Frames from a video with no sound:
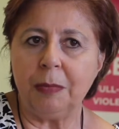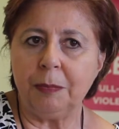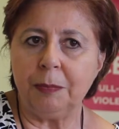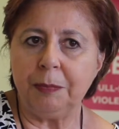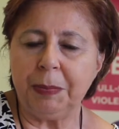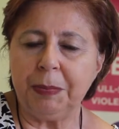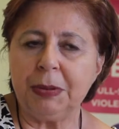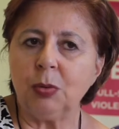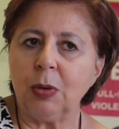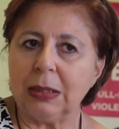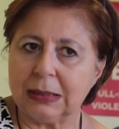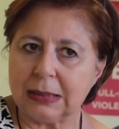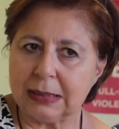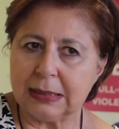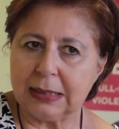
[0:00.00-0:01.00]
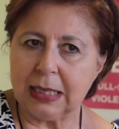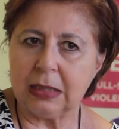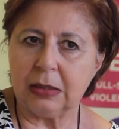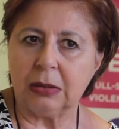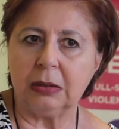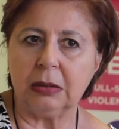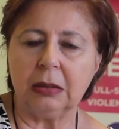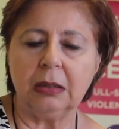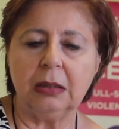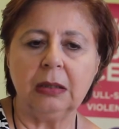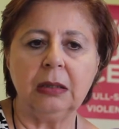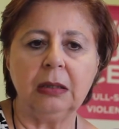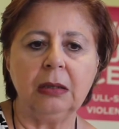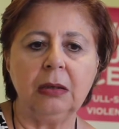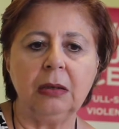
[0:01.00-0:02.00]
people to understand
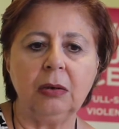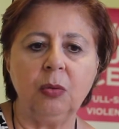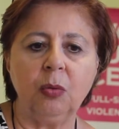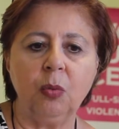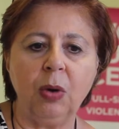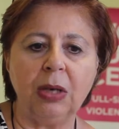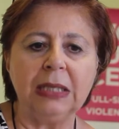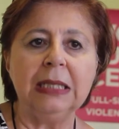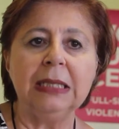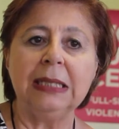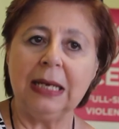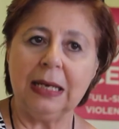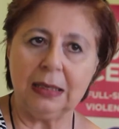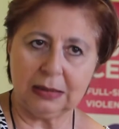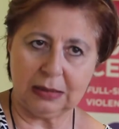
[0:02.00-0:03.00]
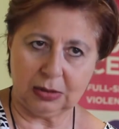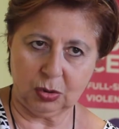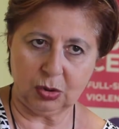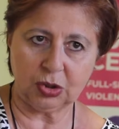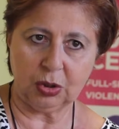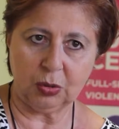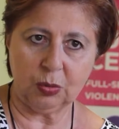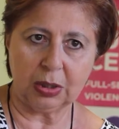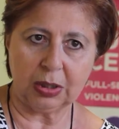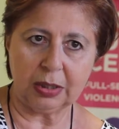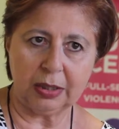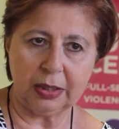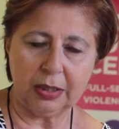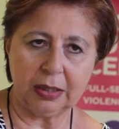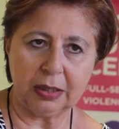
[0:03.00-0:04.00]
what entails a social worker
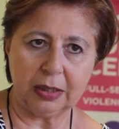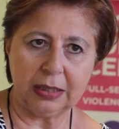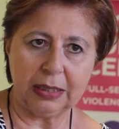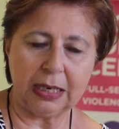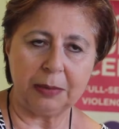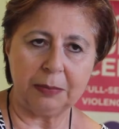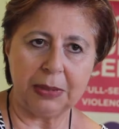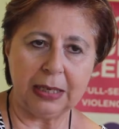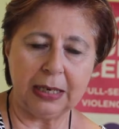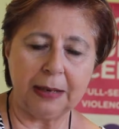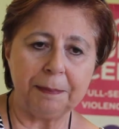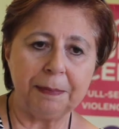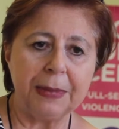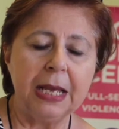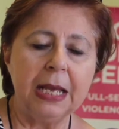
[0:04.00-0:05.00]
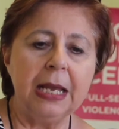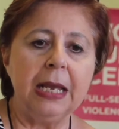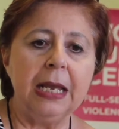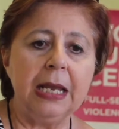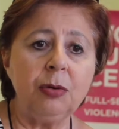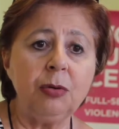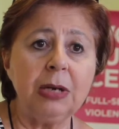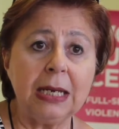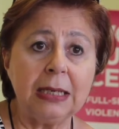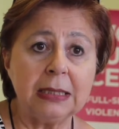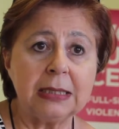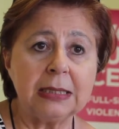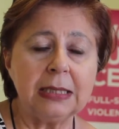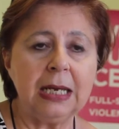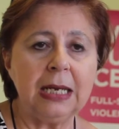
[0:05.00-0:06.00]
here in Armenia. In the United
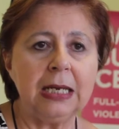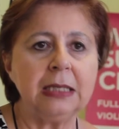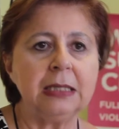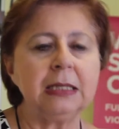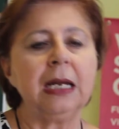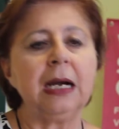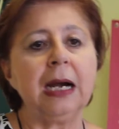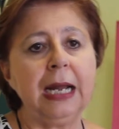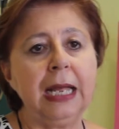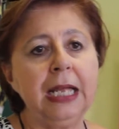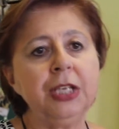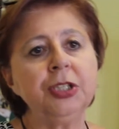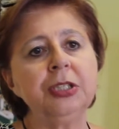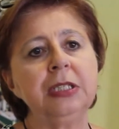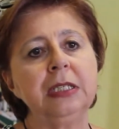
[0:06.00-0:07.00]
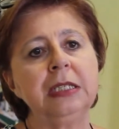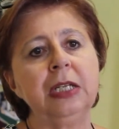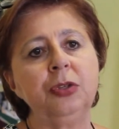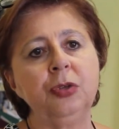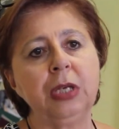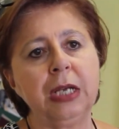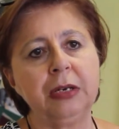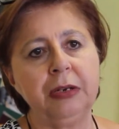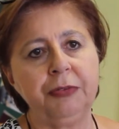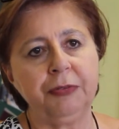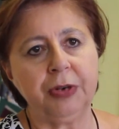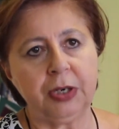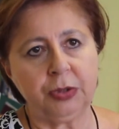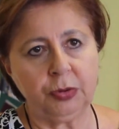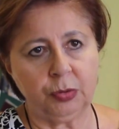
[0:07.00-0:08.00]
States, there are agencies that you can
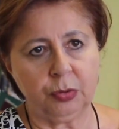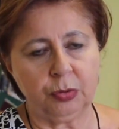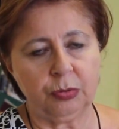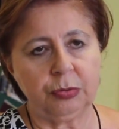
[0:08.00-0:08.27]
refer to,